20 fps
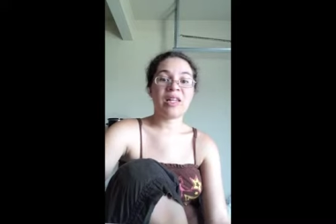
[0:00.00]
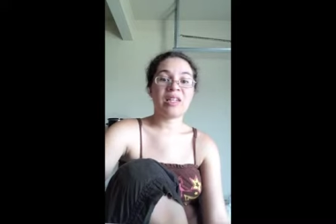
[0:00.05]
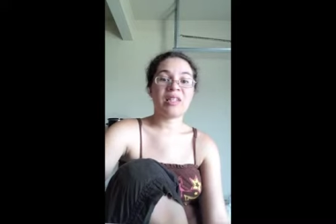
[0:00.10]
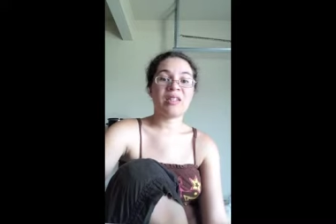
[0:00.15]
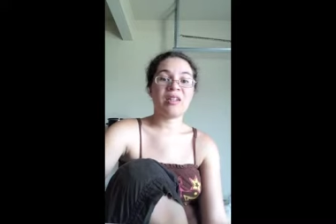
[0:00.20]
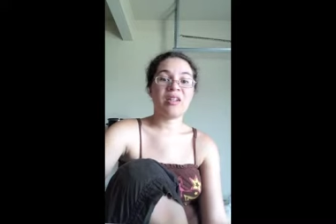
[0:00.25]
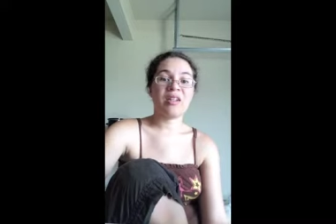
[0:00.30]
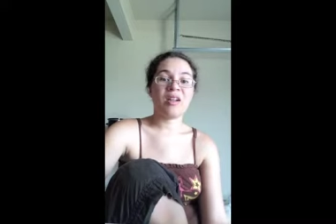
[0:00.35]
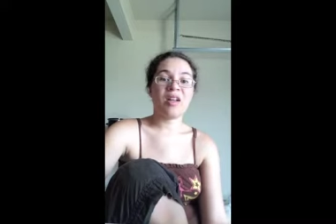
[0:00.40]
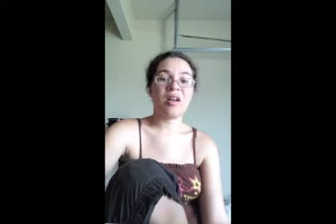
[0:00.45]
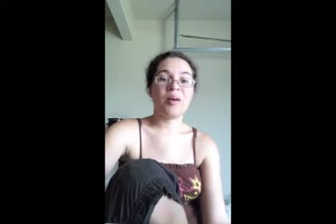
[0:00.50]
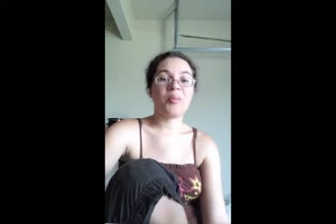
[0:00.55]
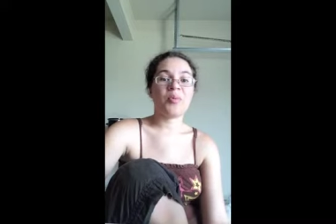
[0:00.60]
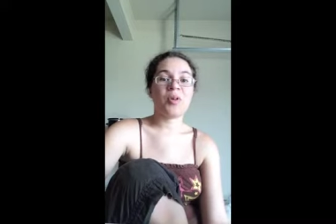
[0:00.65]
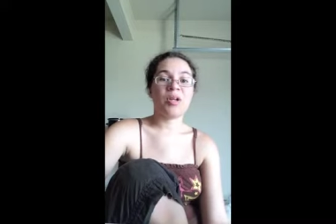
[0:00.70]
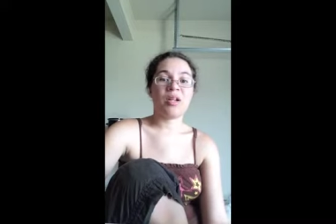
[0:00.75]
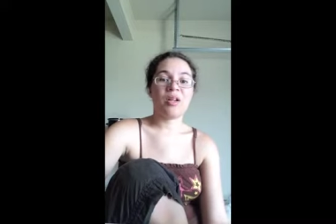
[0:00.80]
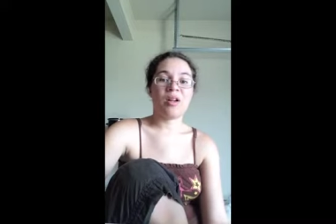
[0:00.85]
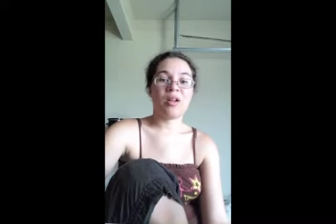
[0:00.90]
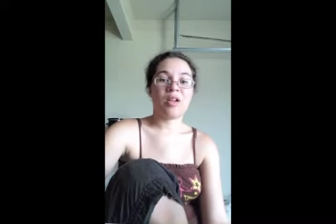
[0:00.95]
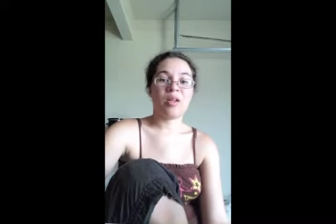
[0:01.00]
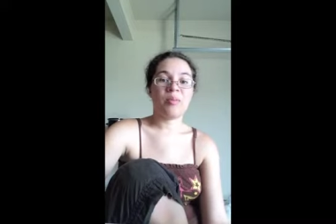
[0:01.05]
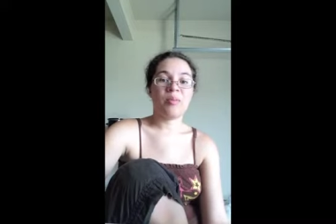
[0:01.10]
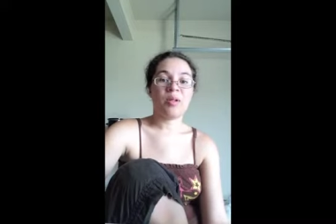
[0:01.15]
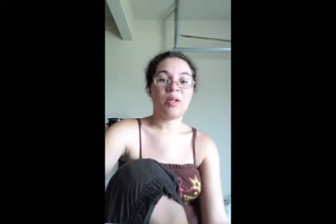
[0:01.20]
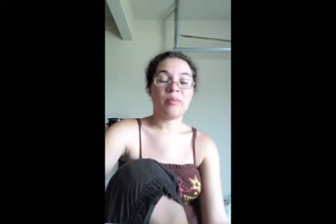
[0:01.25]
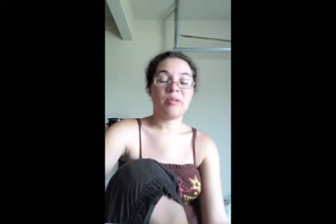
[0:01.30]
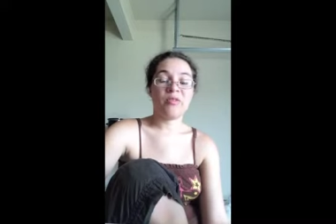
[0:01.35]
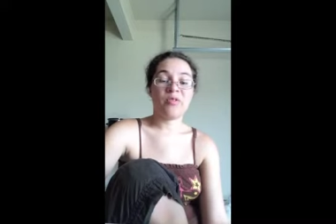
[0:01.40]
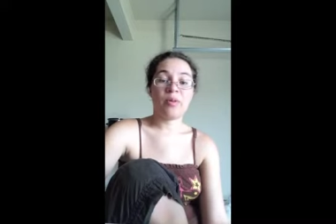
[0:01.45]
done an upgrade on a
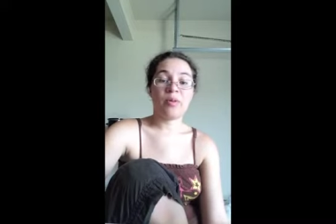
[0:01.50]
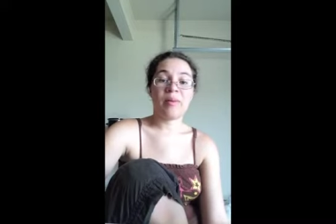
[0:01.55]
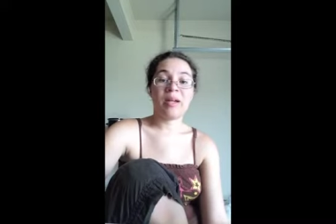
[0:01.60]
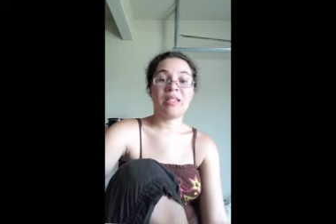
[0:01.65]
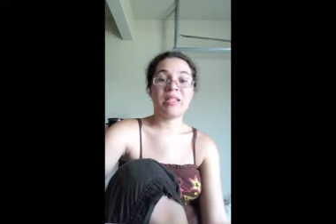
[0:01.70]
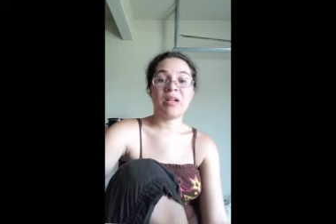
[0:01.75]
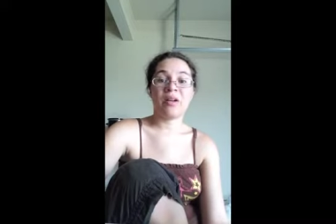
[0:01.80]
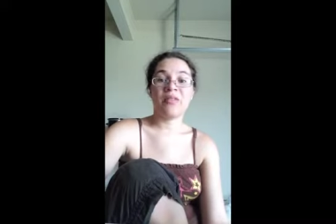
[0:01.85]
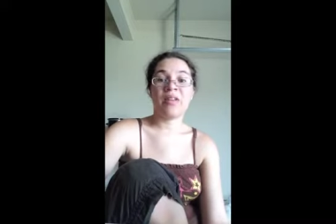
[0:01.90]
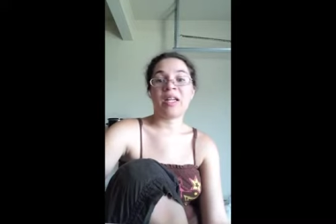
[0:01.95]
computer before myself.